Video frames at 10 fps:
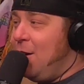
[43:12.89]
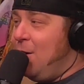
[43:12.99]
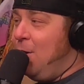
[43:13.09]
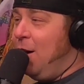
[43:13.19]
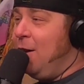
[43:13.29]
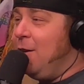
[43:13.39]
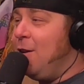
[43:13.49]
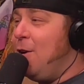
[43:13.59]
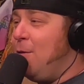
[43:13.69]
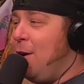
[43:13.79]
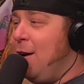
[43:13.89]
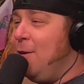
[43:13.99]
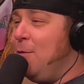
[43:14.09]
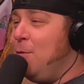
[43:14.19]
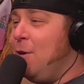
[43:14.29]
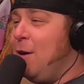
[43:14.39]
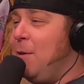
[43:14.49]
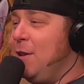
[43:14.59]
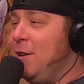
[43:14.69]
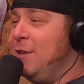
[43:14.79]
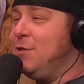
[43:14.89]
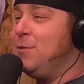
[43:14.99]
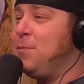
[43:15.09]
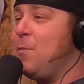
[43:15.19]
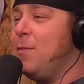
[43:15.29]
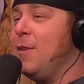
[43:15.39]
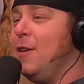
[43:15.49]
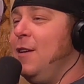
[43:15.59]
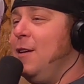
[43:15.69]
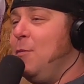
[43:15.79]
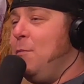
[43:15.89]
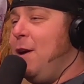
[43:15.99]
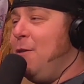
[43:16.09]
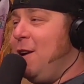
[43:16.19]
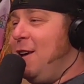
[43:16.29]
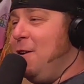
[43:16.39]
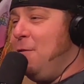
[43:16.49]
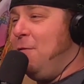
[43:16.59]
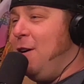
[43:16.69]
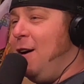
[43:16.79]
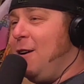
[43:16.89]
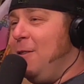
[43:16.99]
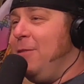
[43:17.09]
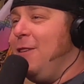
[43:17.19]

Okay, all right. Well, how about this? Marry, kill, fuck.